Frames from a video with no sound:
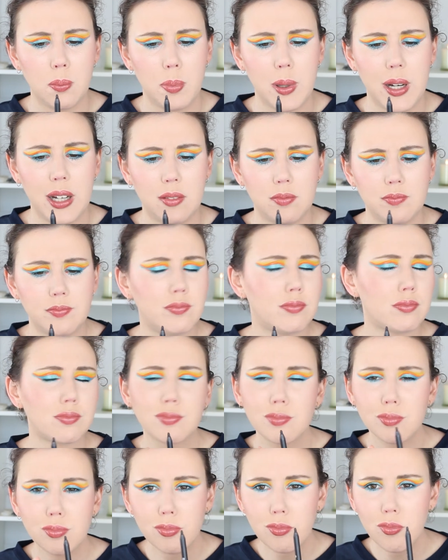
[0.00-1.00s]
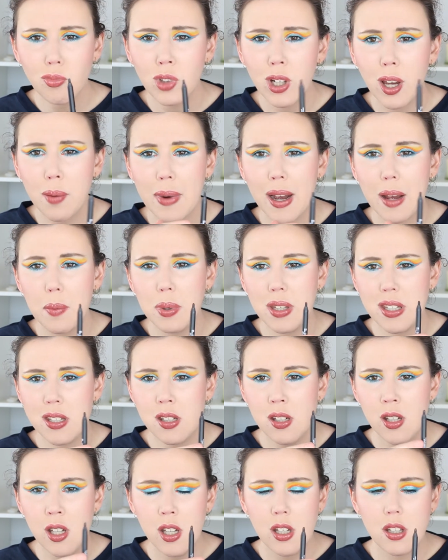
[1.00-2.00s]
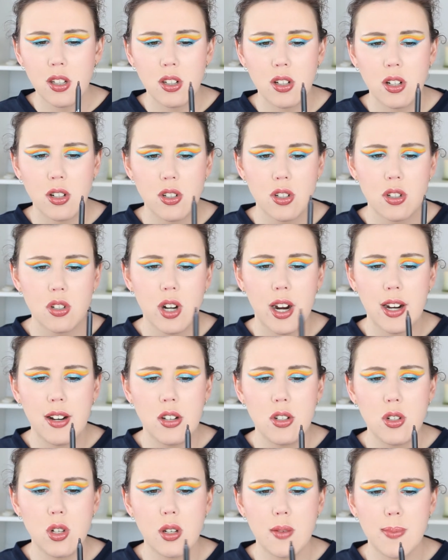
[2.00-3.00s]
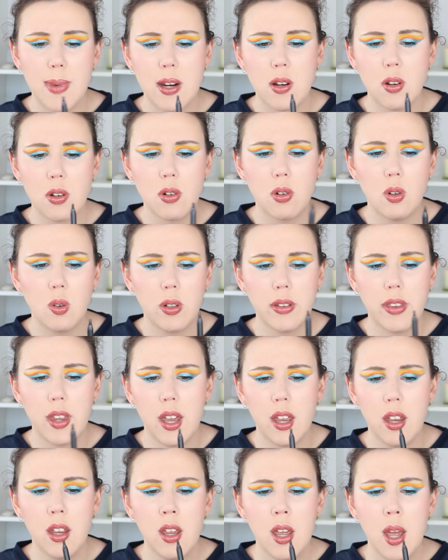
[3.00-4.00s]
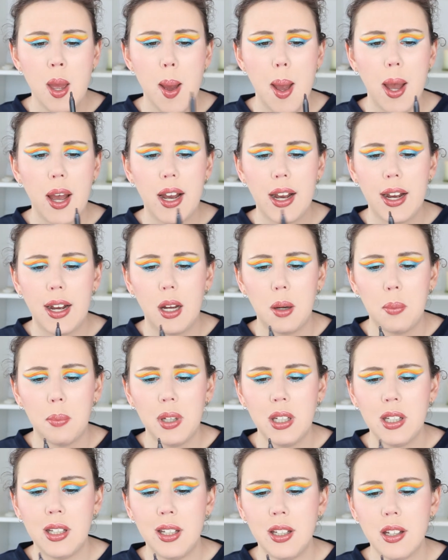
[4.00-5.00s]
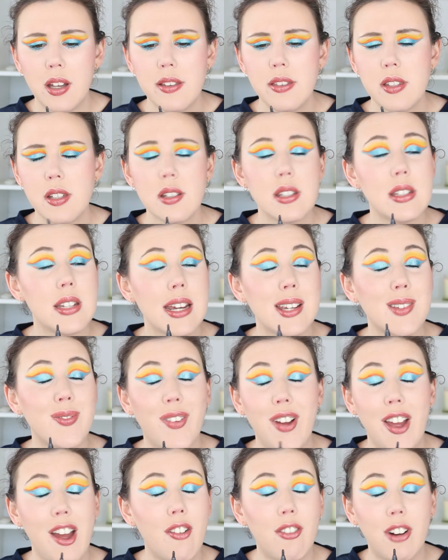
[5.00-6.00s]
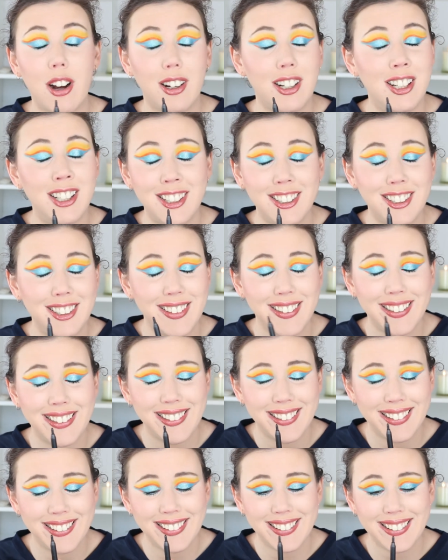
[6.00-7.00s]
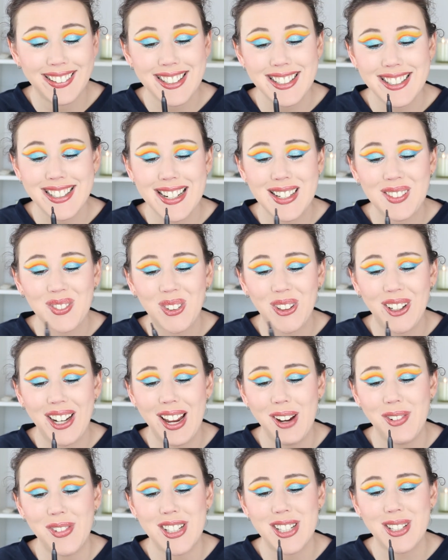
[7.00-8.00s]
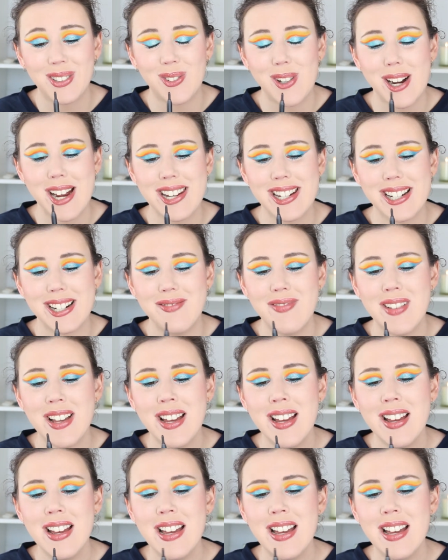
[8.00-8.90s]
But I might be, you know, just trying to toot my own horn there. And this takes forever. This takes forever to wind up.